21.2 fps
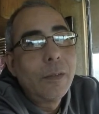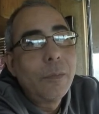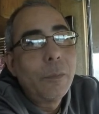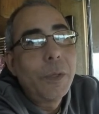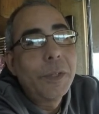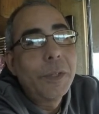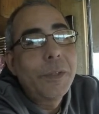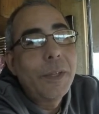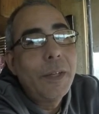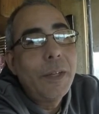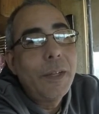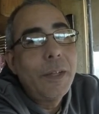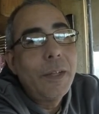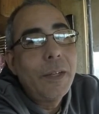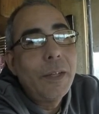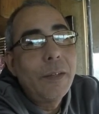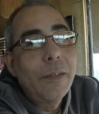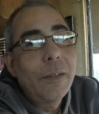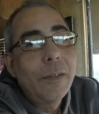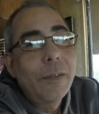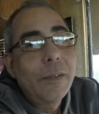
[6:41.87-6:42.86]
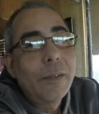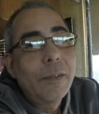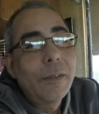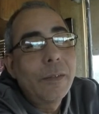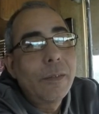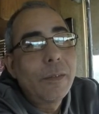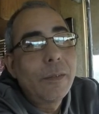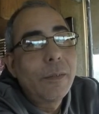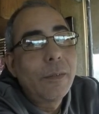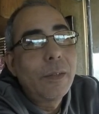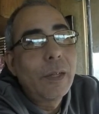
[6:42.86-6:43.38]
what they eat,
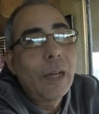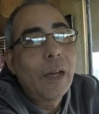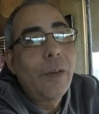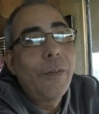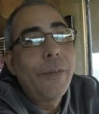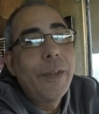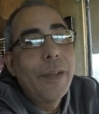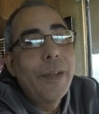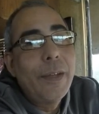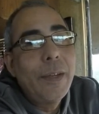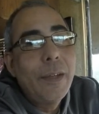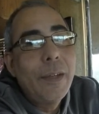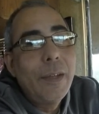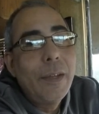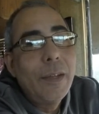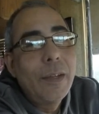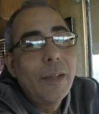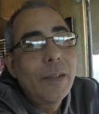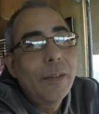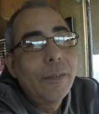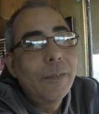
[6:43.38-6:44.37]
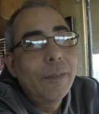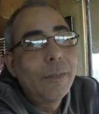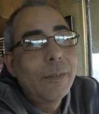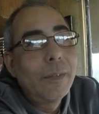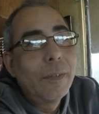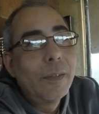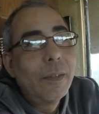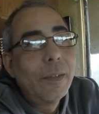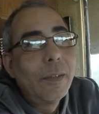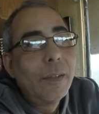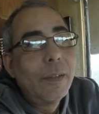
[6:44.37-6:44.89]
how they eat,
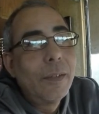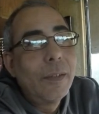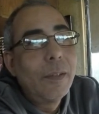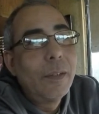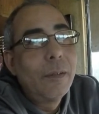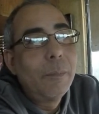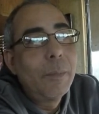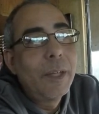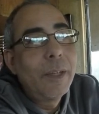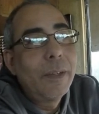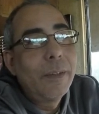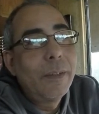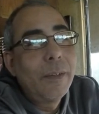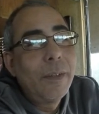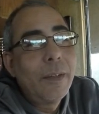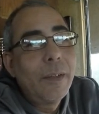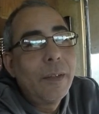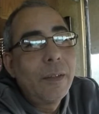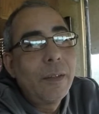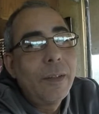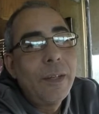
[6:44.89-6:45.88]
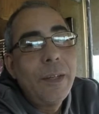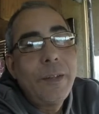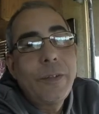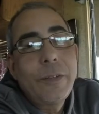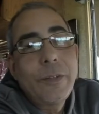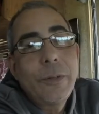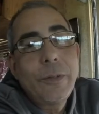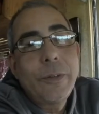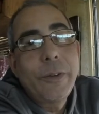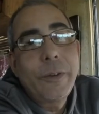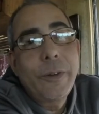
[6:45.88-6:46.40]
but you know, each
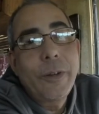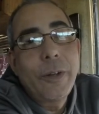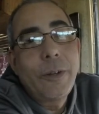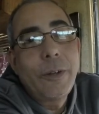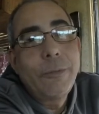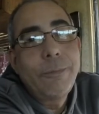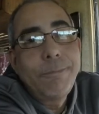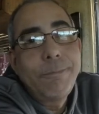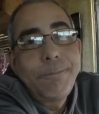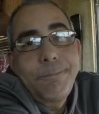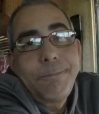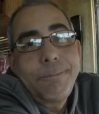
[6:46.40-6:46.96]
to their own.